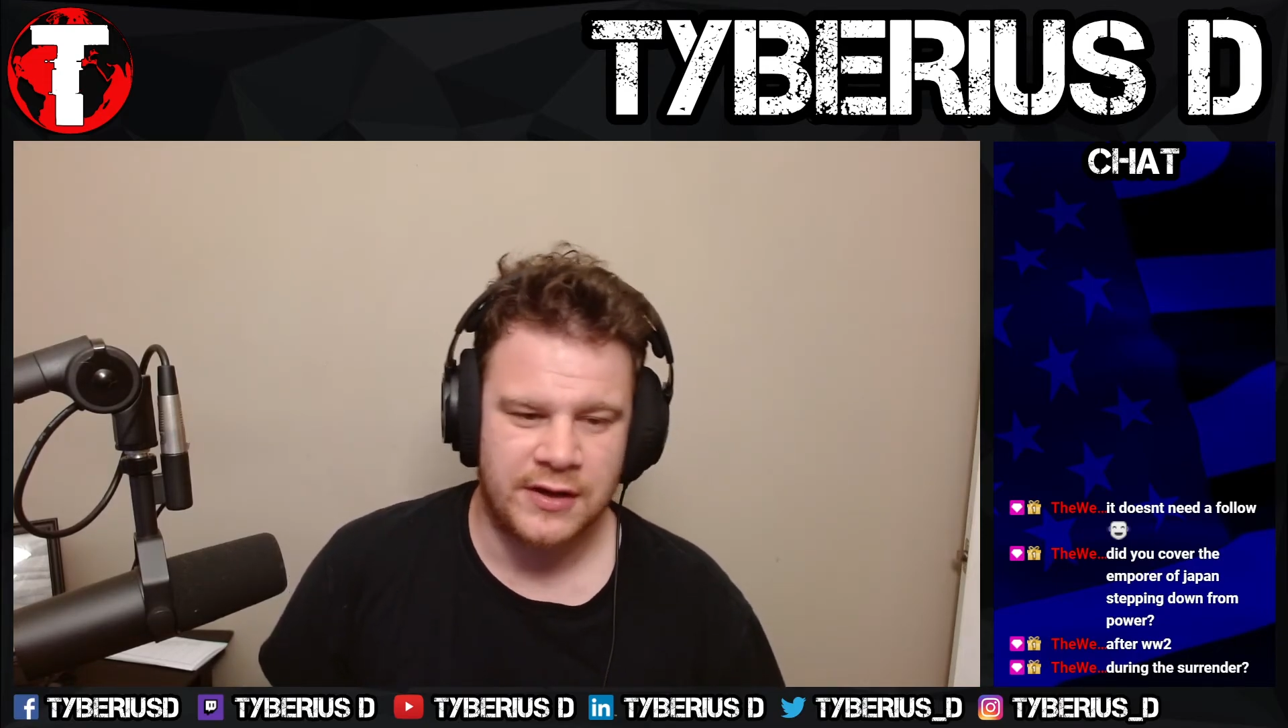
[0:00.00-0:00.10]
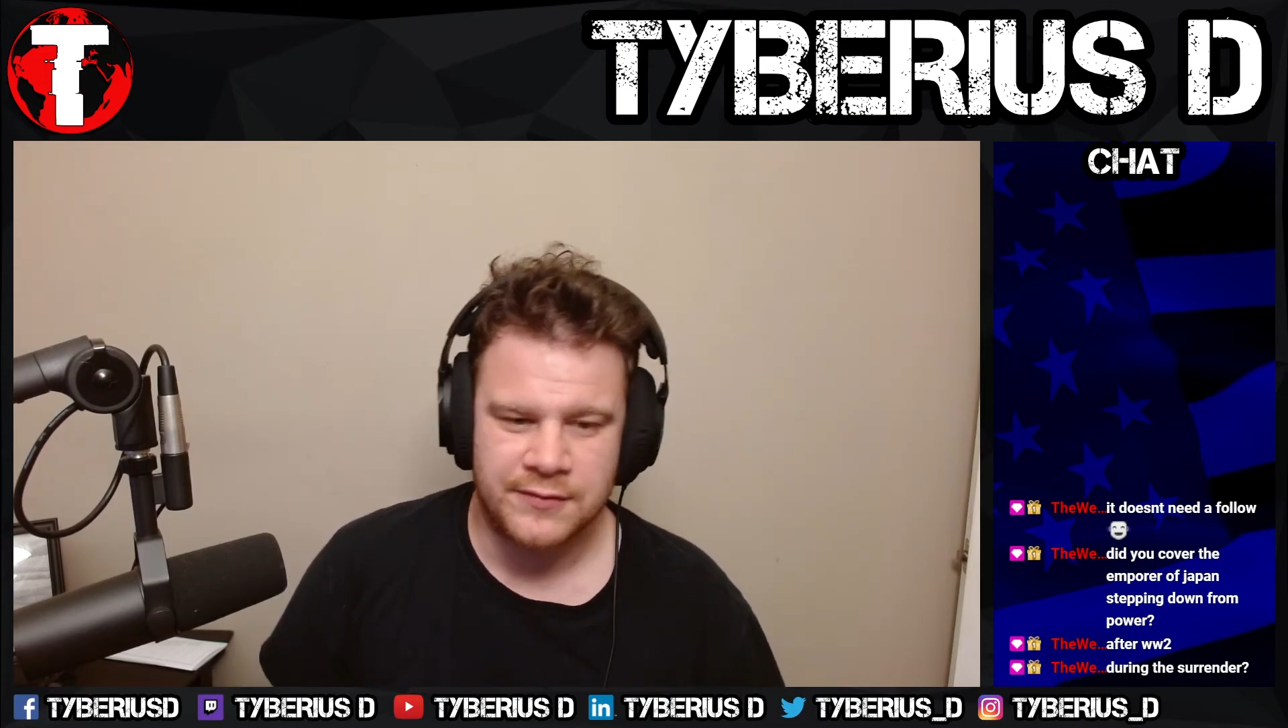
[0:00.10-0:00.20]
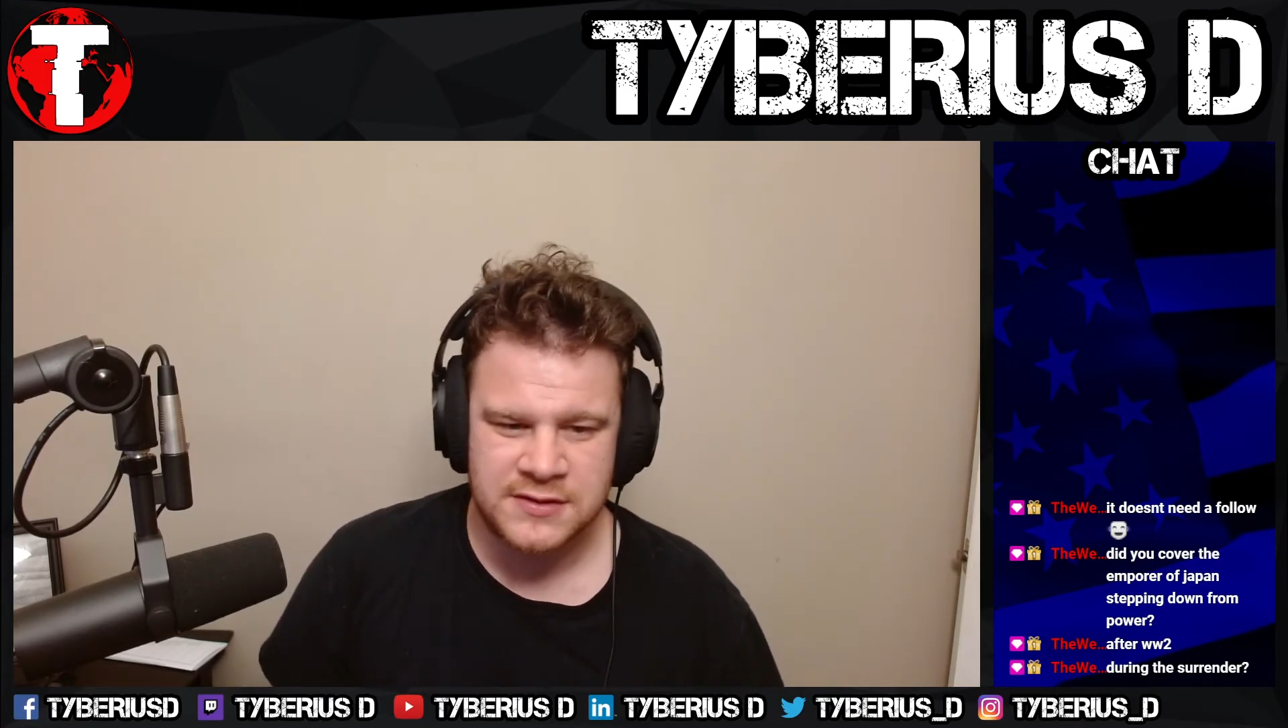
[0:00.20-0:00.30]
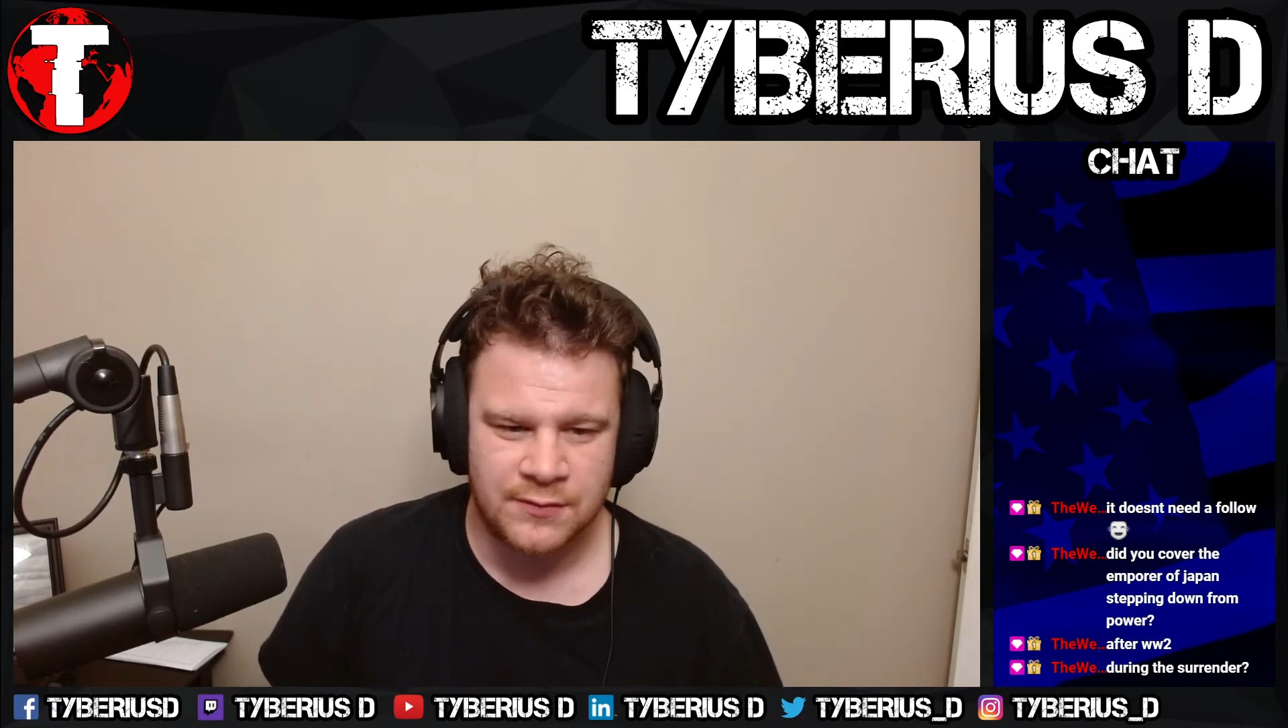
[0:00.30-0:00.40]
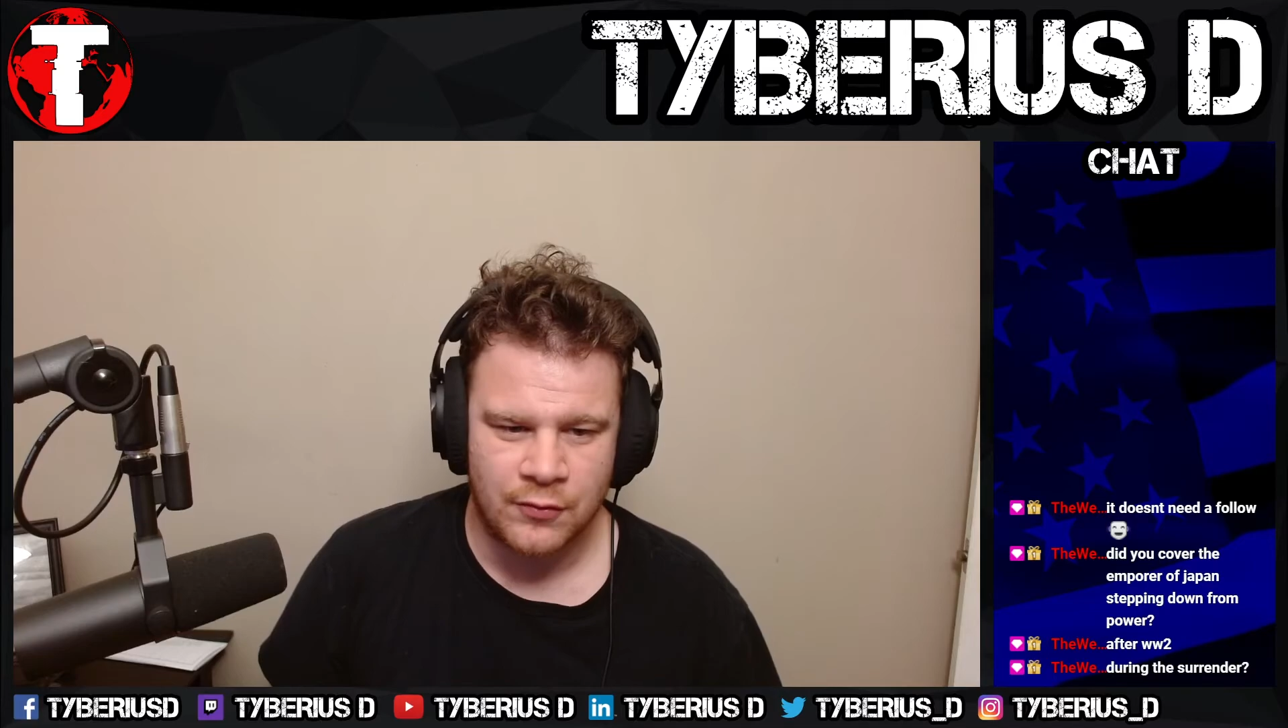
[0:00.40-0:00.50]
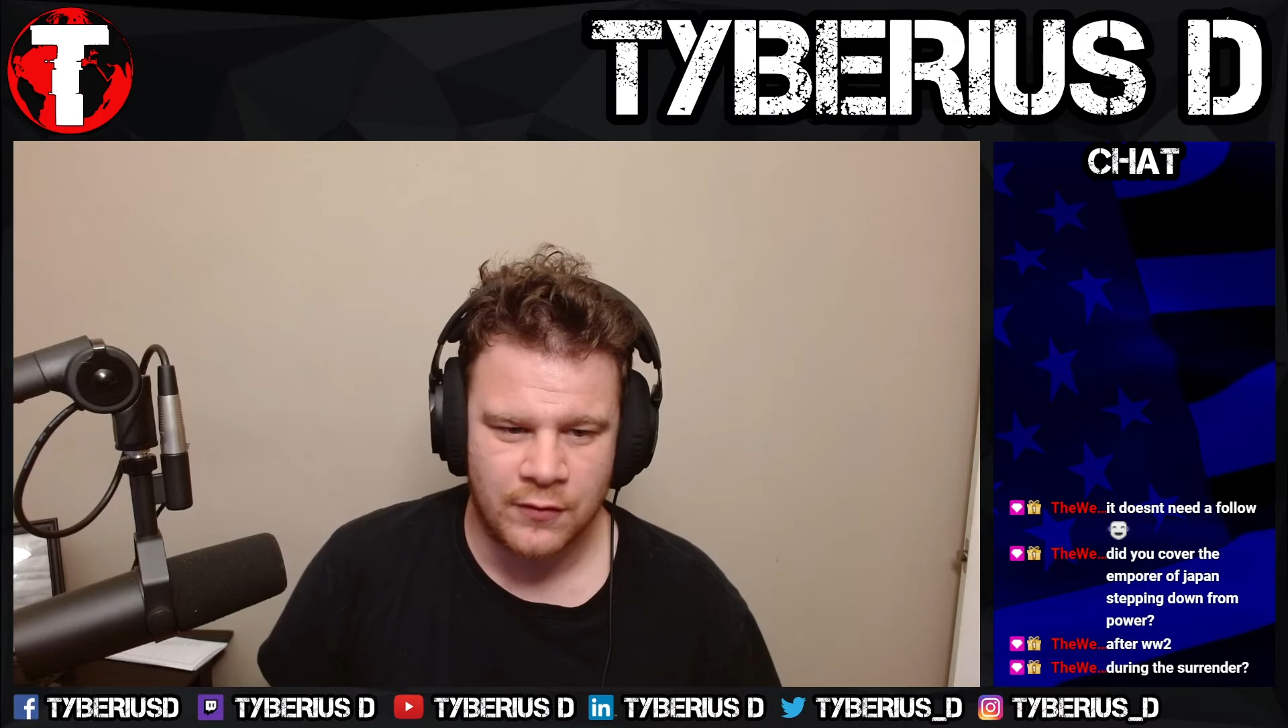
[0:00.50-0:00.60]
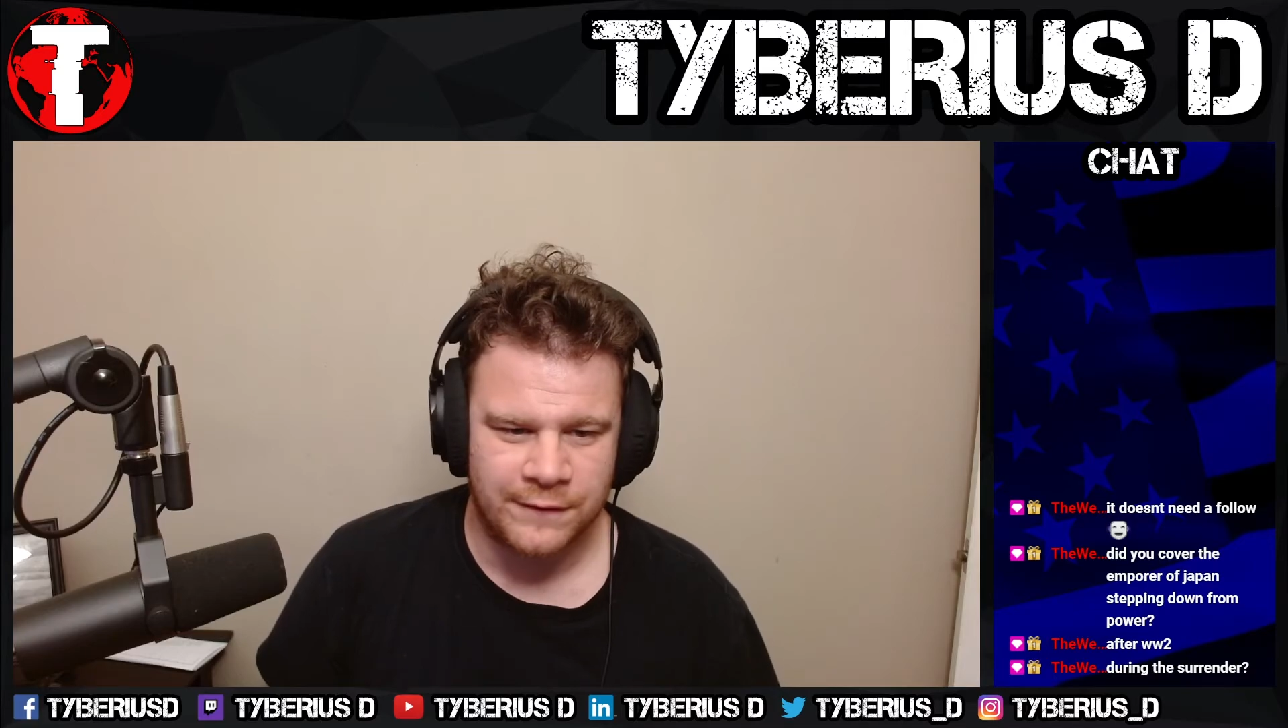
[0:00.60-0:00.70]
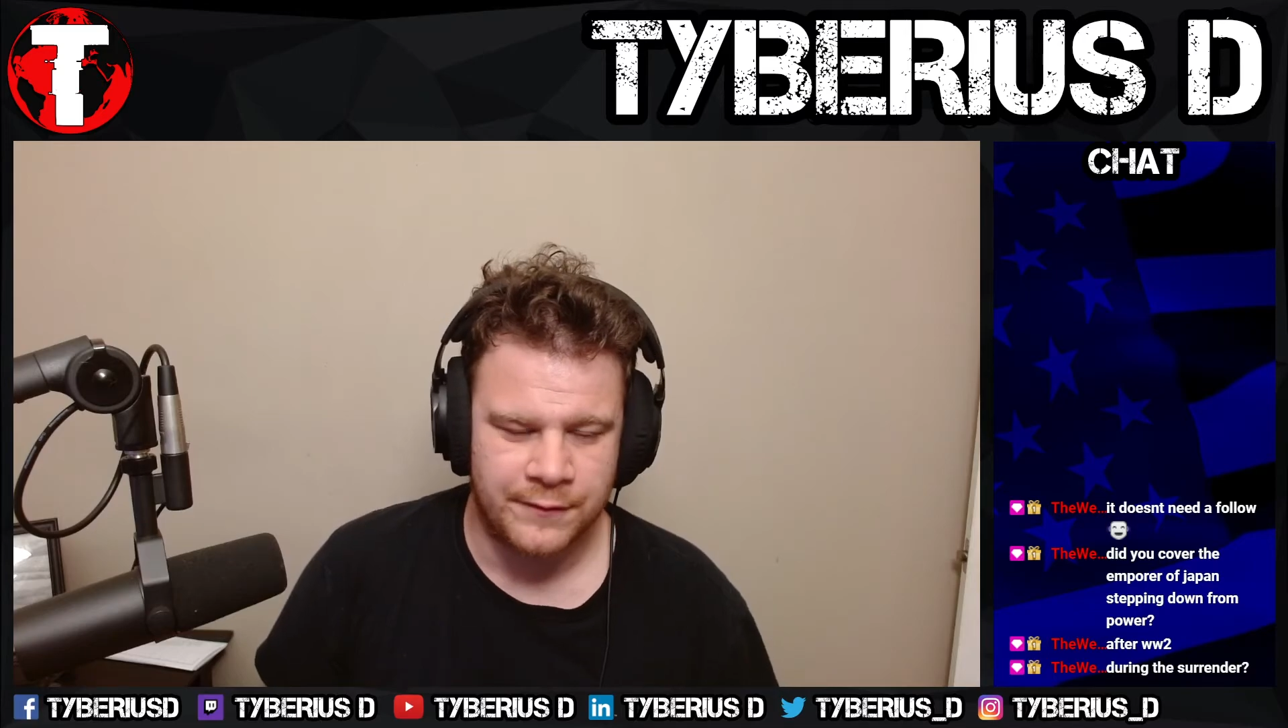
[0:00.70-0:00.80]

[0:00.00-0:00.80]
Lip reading: was a more of a